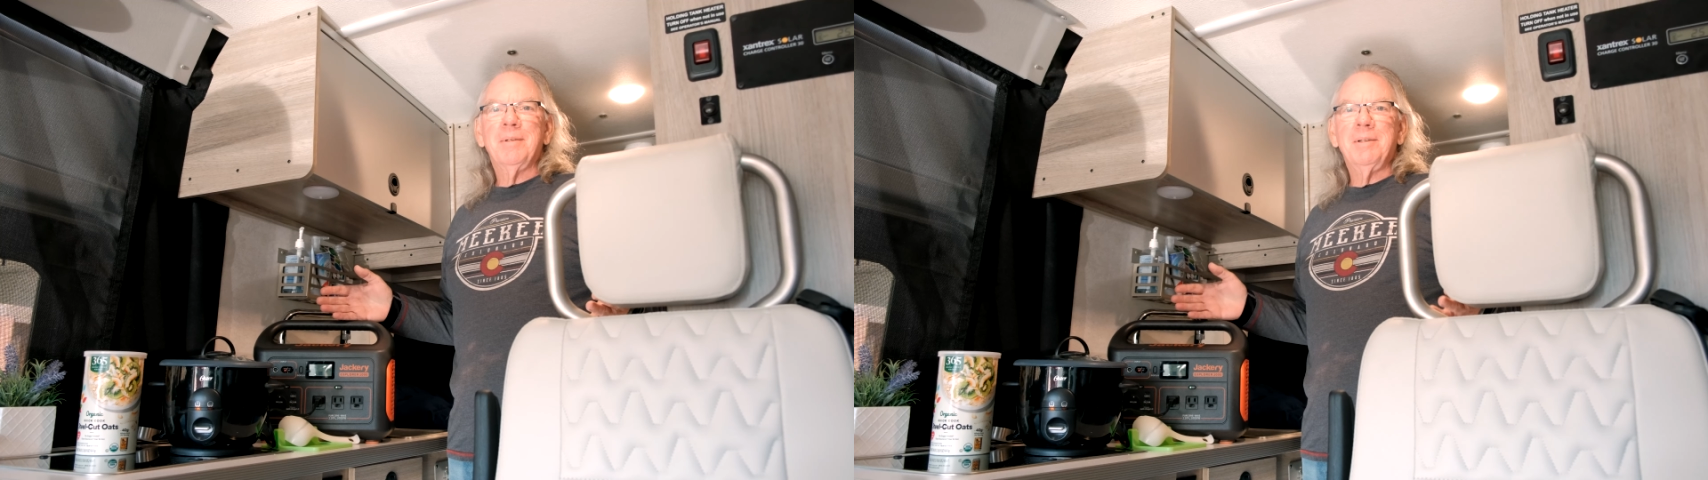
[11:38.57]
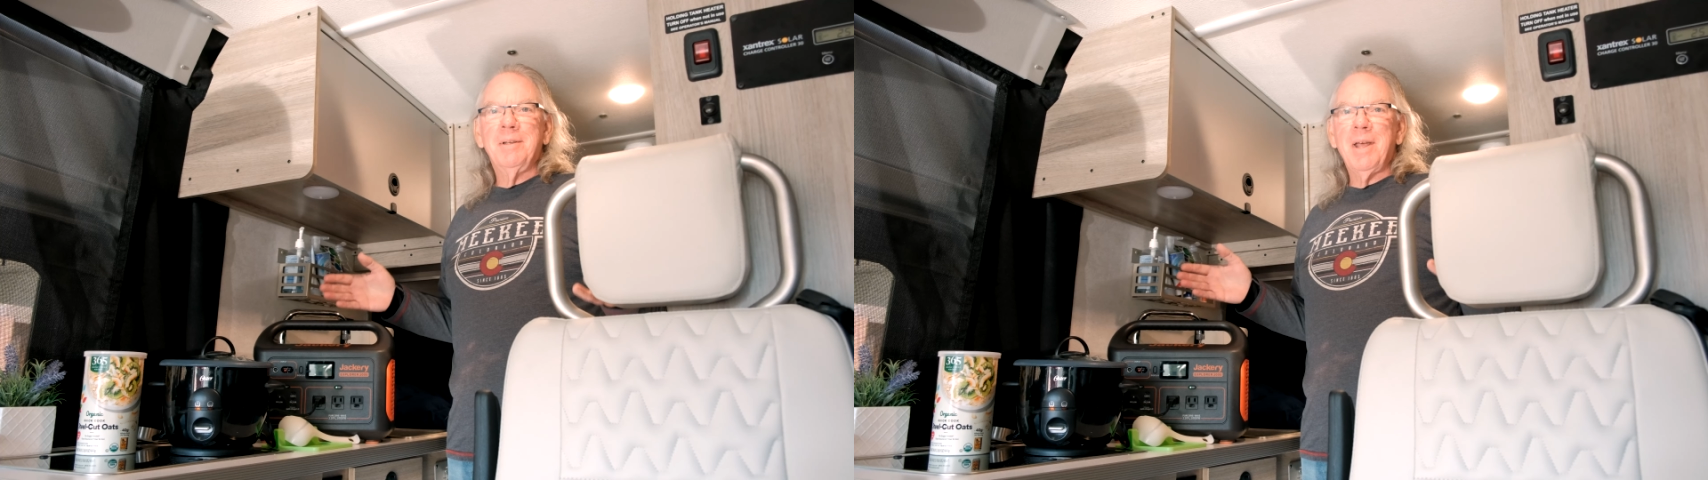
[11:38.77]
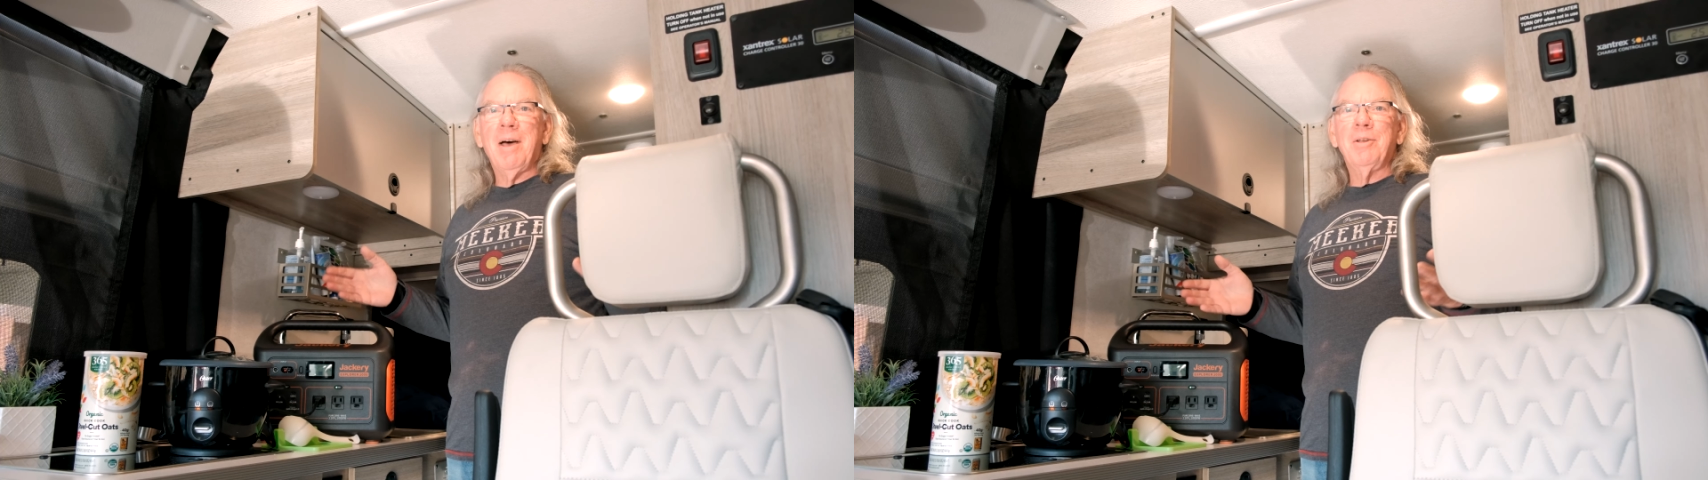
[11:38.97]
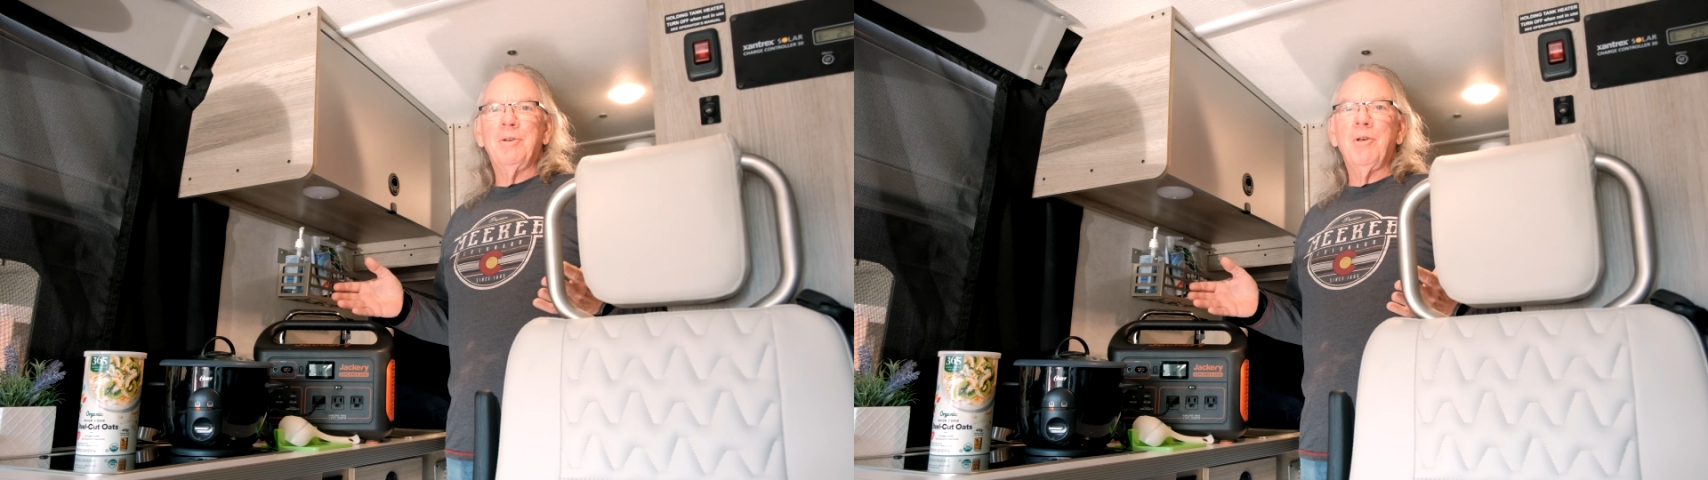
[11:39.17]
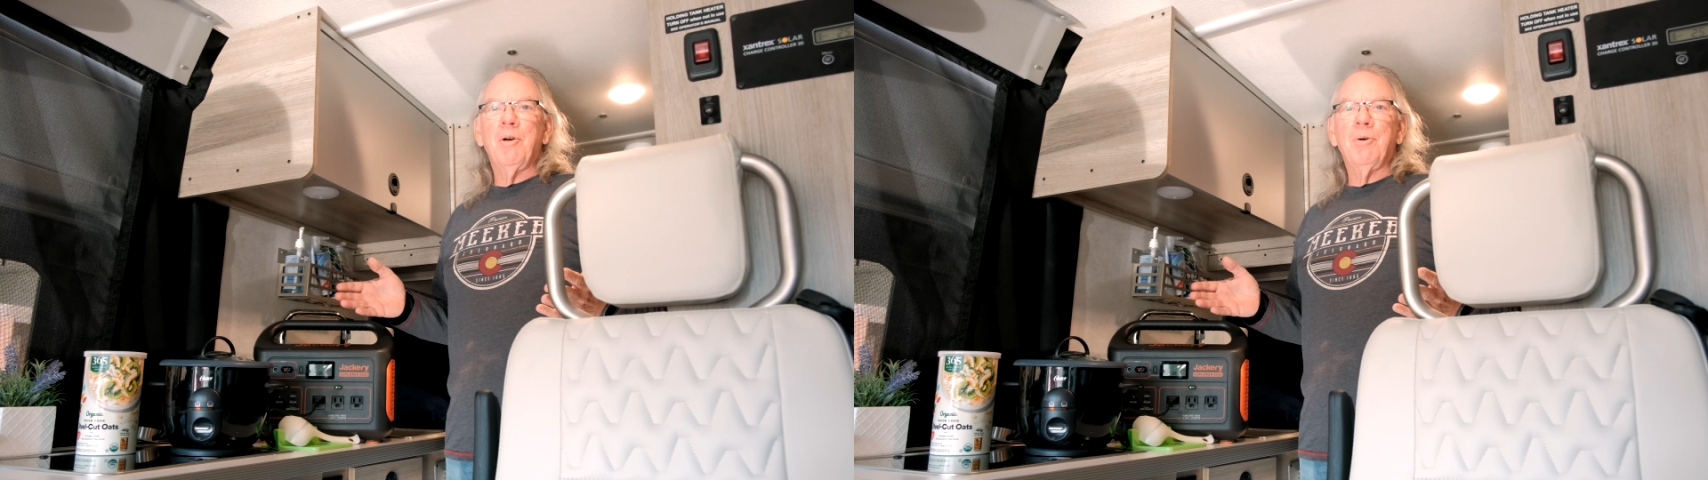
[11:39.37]
now you
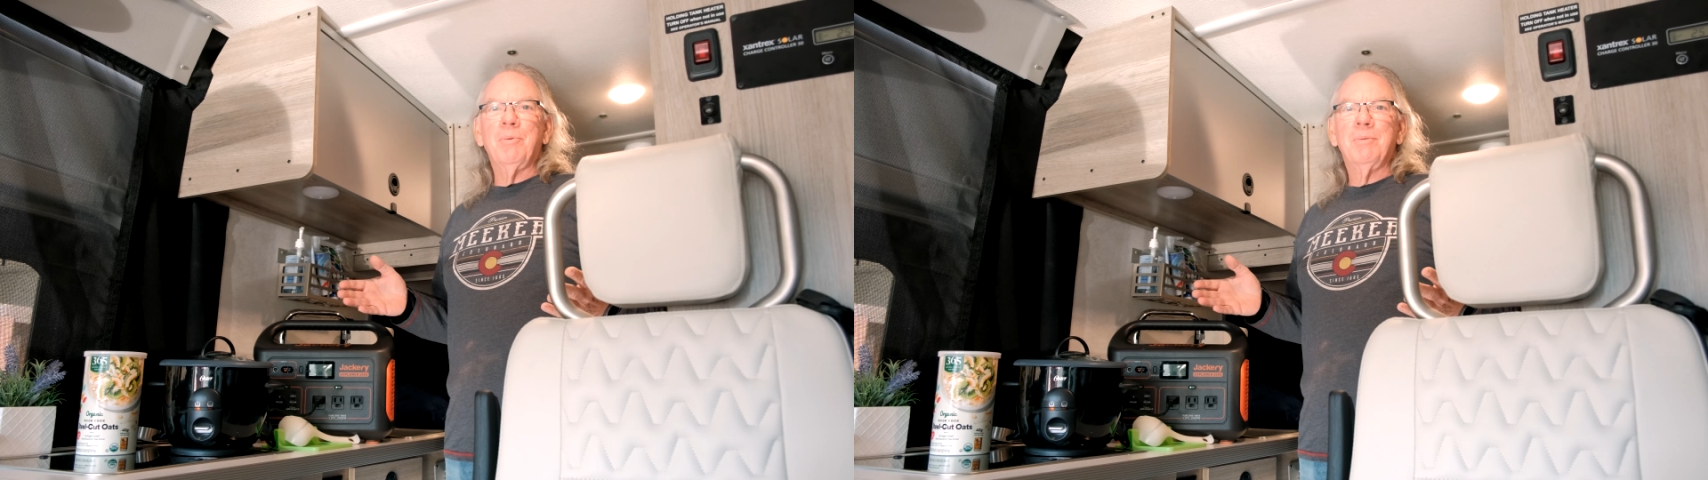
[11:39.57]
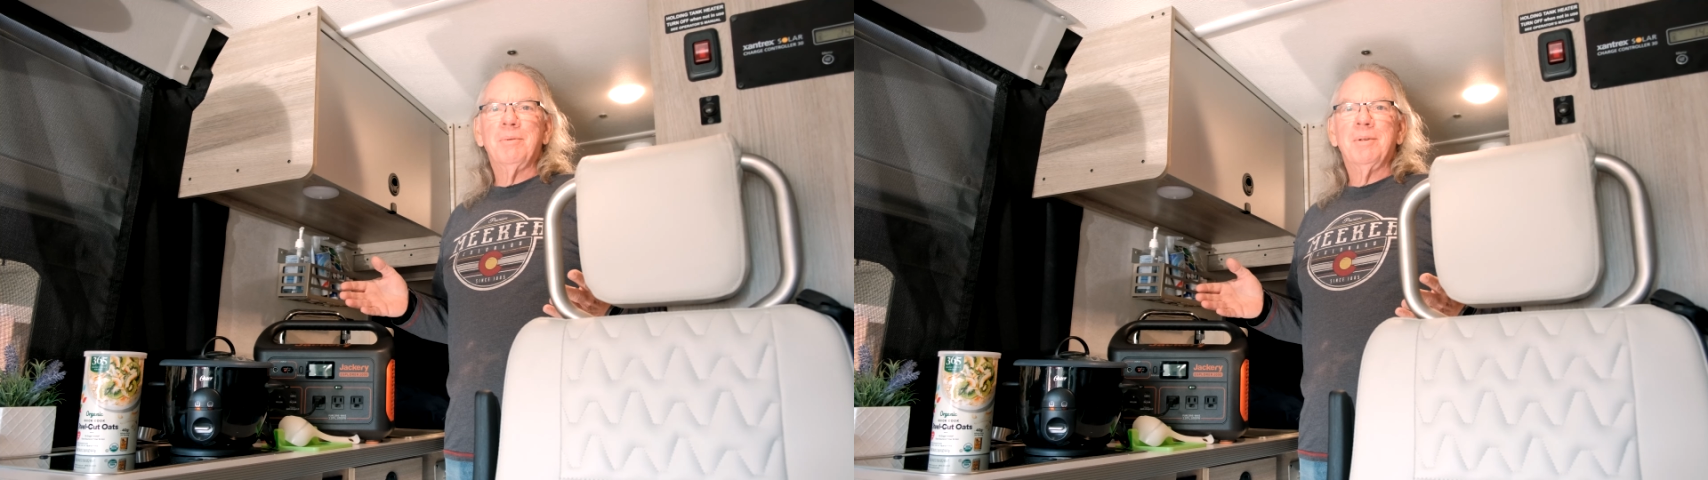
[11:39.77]
know